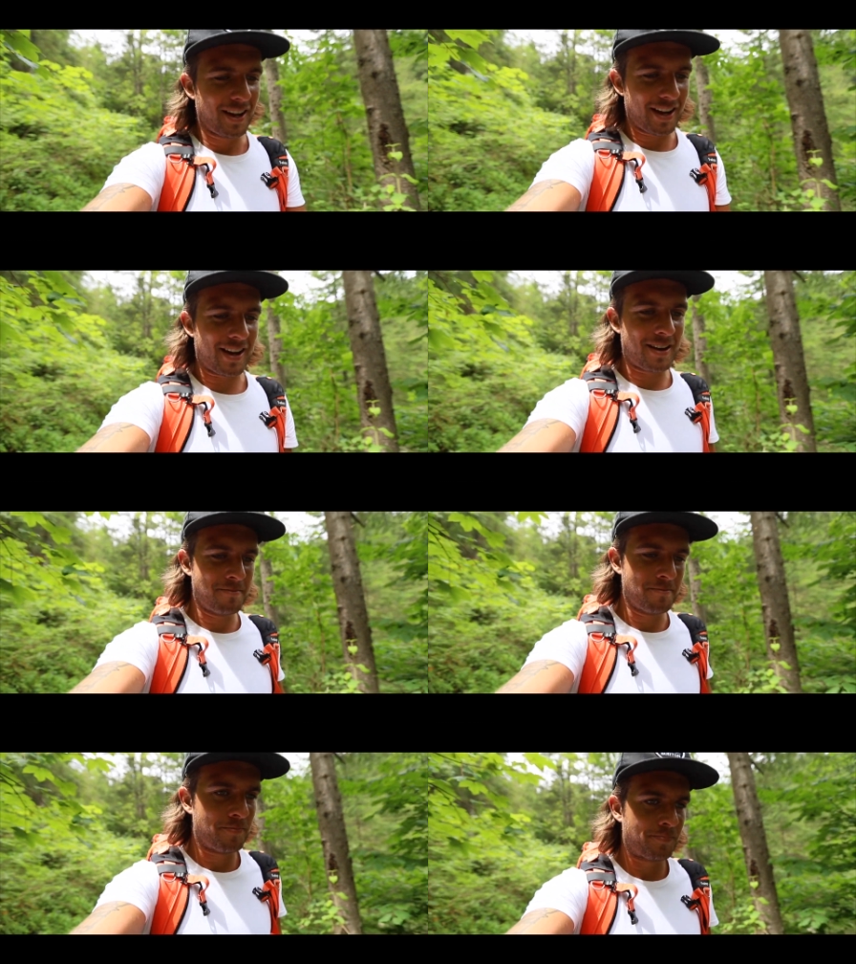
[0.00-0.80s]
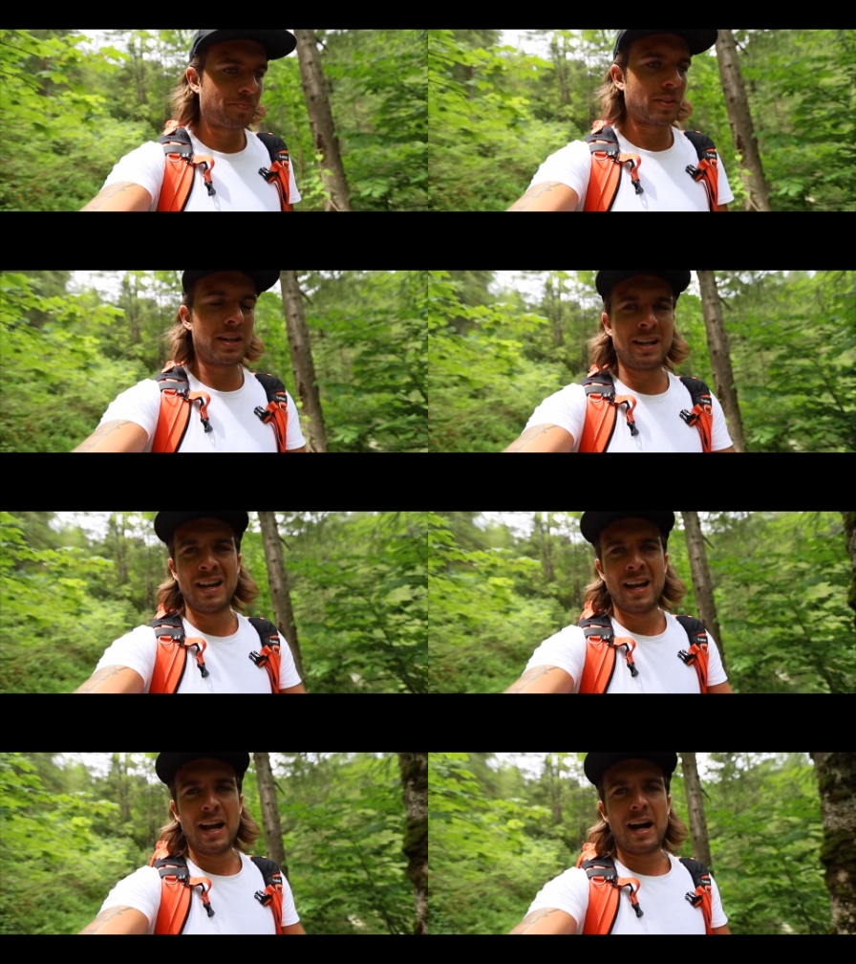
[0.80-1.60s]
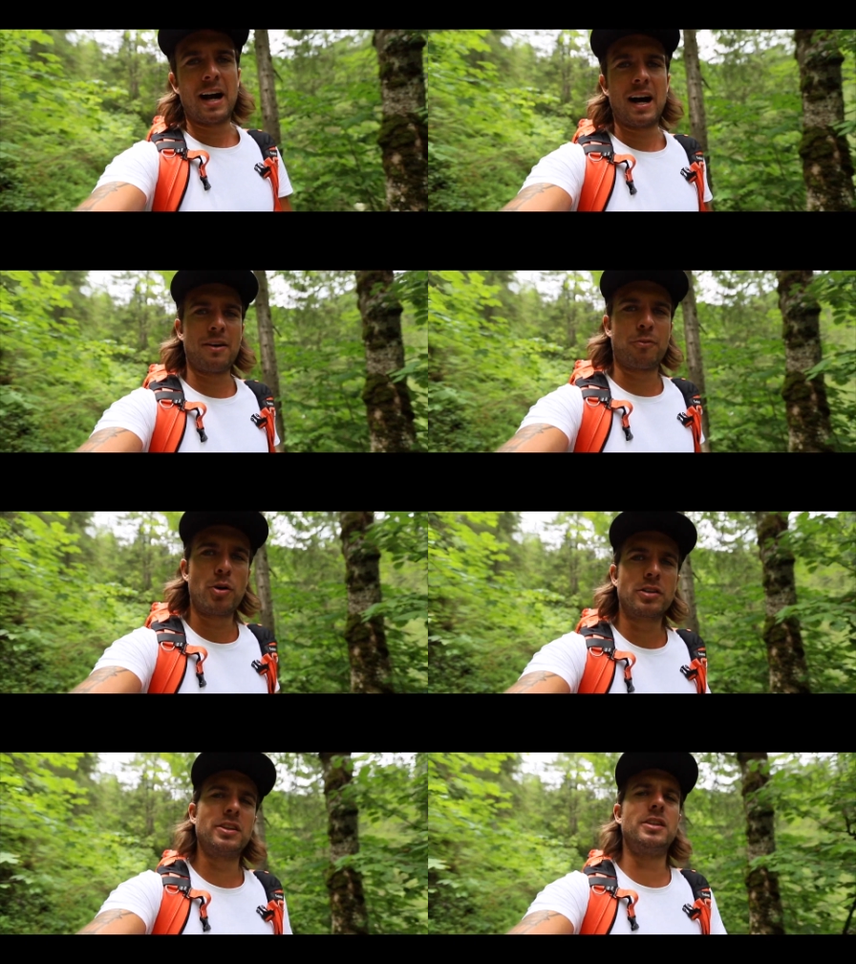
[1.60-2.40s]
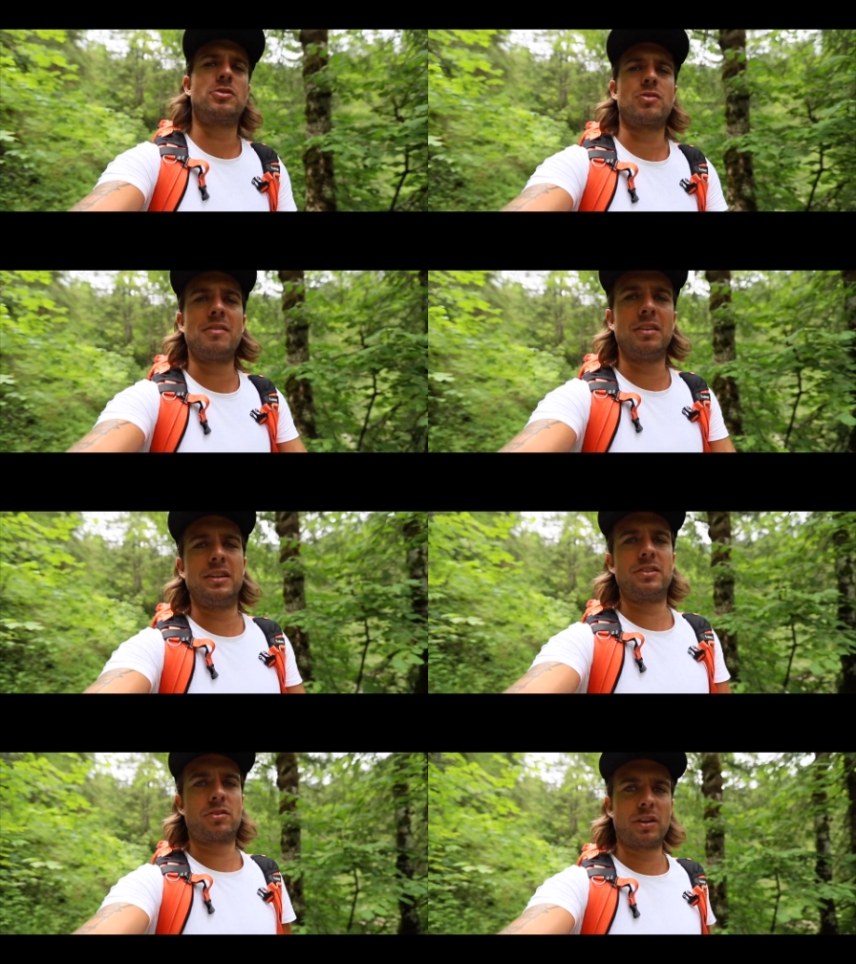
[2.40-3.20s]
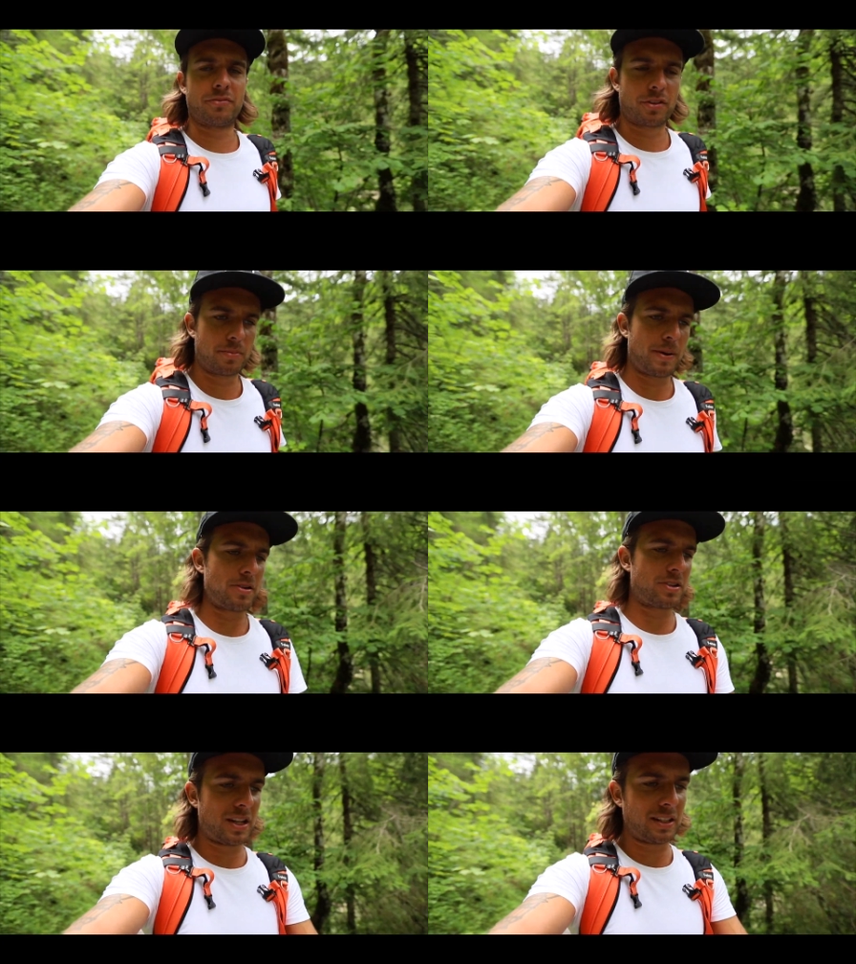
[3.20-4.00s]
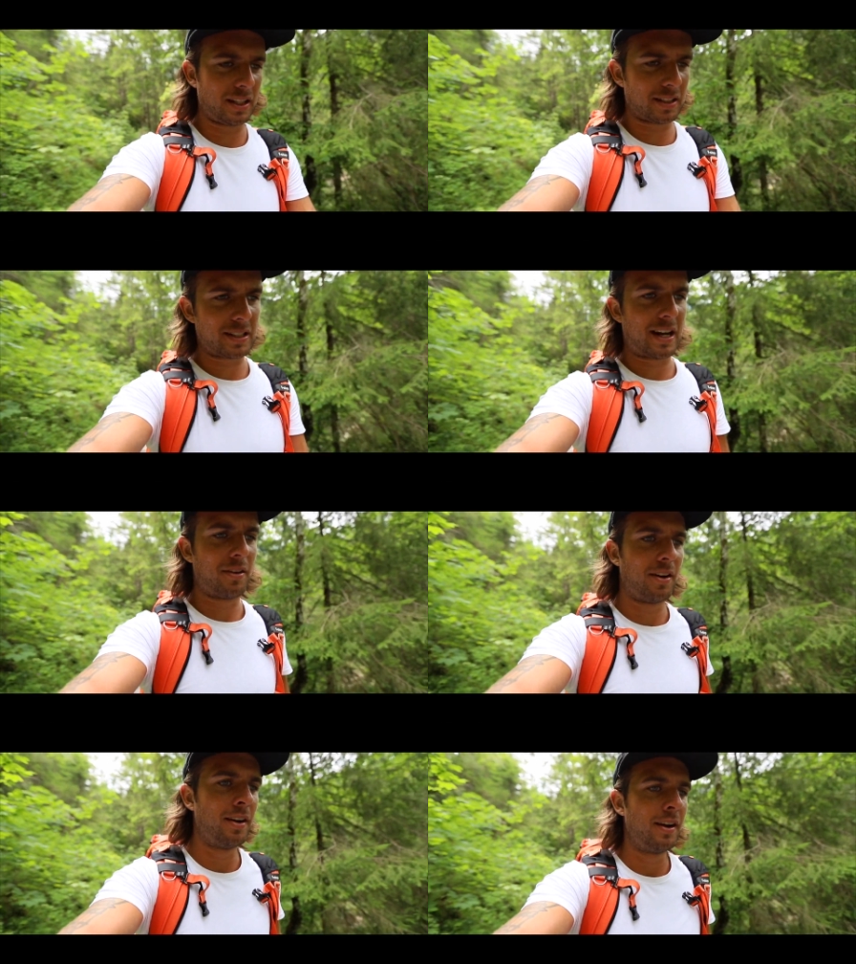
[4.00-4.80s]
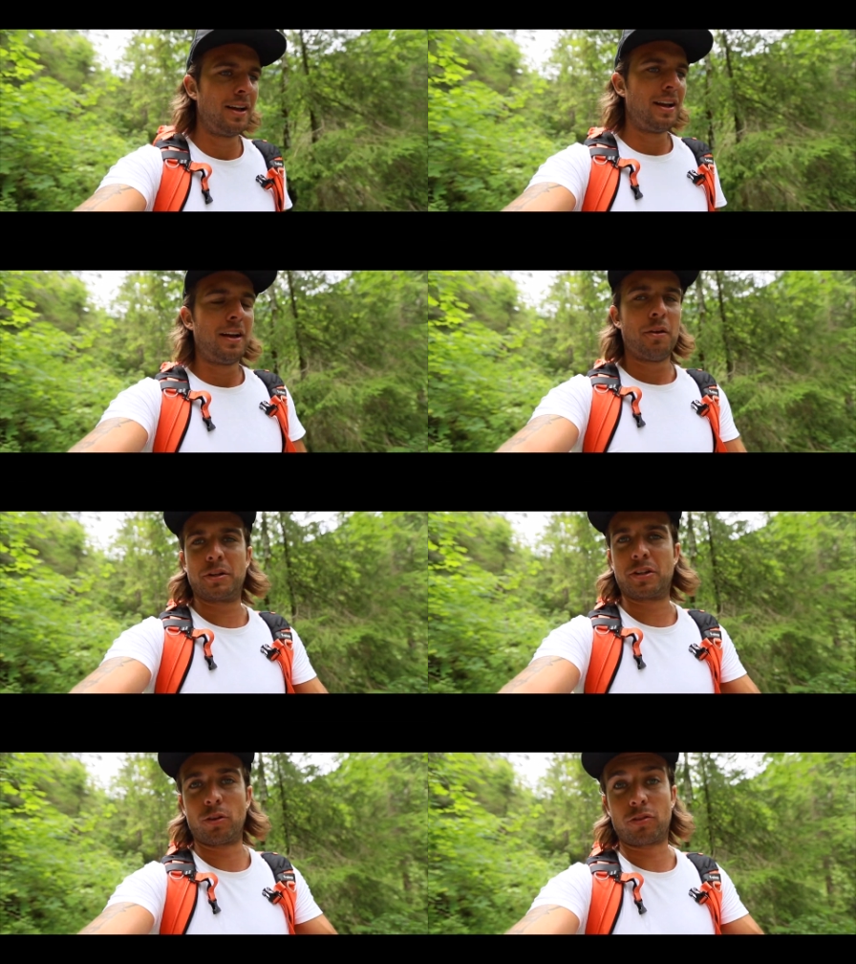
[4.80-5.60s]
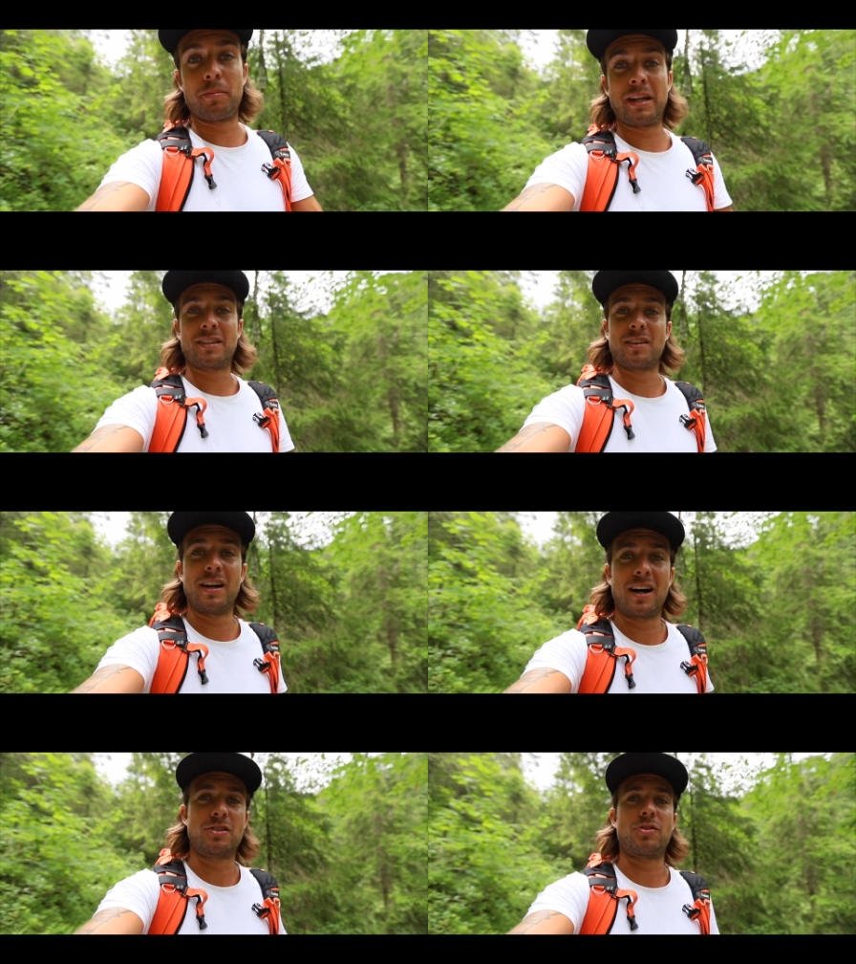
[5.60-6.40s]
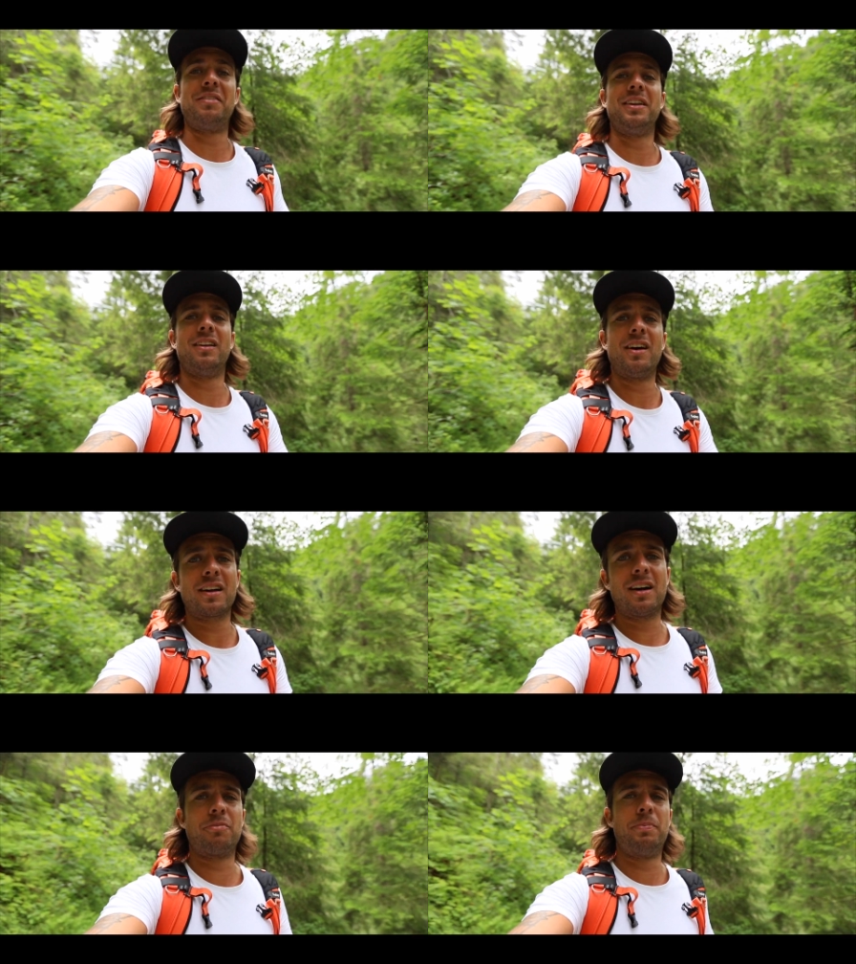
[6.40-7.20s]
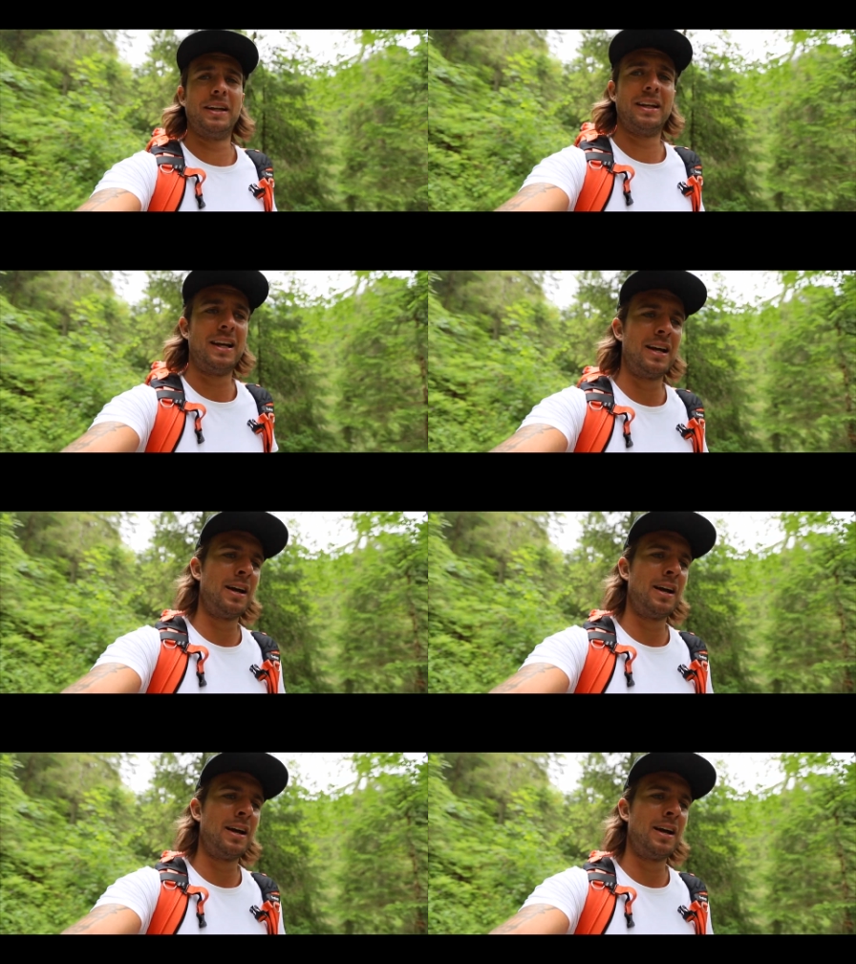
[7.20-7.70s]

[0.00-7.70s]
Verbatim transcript: Um, I've worked in the travel industry for about 10 years now, which also means I, I travel a lot. I've been